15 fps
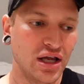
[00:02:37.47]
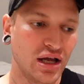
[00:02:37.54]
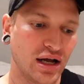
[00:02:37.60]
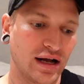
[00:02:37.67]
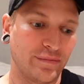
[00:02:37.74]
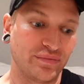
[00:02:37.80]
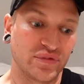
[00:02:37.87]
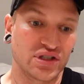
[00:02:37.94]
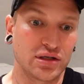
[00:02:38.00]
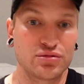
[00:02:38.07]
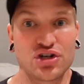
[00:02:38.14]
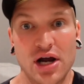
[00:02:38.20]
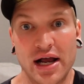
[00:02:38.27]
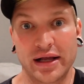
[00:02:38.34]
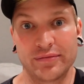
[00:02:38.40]
Um, so I'm
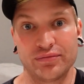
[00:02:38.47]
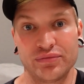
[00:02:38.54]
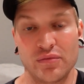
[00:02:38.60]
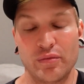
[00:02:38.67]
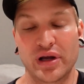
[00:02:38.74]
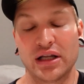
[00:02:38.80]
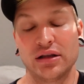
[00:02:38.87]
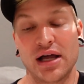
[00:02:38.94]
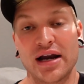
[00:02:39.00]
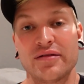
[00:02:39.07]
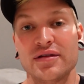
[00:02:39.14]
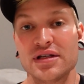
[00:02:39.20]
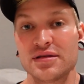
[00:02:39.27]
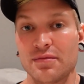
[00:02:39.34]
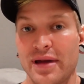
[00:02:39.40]
trying. But a lot
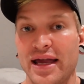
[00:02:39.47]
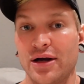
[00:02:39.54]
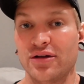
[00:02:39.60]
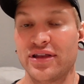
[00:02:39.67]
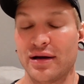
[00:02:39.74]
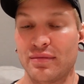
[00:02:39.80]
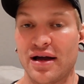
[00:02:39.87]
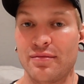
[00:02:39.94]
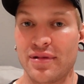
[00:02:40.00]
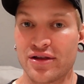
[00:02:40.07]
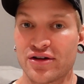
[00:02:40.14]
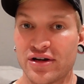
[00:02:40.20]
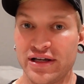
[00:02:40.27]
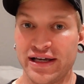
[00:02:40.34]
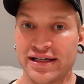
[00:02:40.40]
of this mail that my
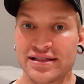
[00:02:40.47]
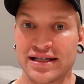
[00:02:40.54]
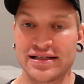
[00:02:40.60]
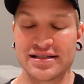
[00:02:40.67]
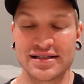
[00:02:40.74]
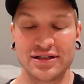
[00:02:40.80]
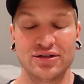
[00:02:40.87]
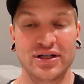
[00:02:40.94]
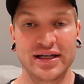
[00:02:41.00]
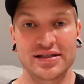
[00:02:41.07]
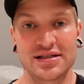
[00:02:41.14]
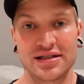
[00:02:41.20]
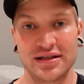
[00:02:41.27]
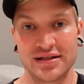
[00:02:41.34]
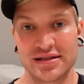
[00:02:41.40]
mother gets and still
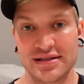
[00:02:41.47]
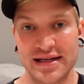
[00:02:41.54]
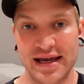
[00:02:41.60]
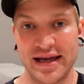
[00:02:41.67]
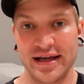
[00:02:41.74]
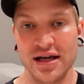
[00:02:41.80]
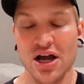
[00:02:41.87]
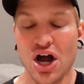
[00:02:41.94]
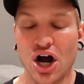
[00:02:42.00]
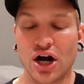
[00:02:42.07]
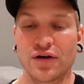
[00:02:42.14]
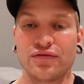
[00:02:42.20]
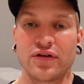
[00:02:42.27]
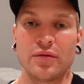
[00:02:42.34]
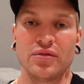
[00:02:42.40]
gets to this day
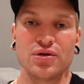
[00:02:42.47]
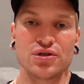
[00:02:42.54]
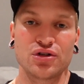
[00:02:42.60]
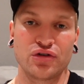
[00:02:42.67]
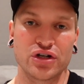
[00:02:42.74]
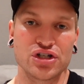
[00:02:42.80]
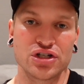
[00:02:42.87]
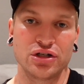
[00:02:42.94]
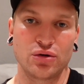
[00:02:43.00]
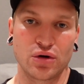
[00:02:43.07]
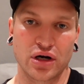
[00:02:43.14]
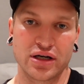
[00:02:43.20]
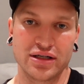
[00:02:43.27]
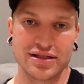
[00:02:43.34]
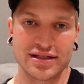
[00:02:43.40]
are from those Christian
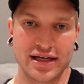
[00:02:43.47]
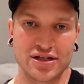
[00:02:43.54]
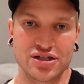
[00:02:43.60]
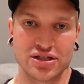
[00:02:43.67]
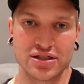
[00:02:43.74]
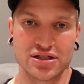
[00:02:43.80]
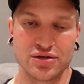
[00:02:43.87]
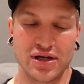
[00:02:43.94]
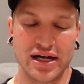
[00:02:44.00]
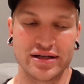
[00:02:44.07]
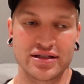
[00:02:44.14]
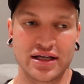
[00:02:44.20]
organizations, you guys.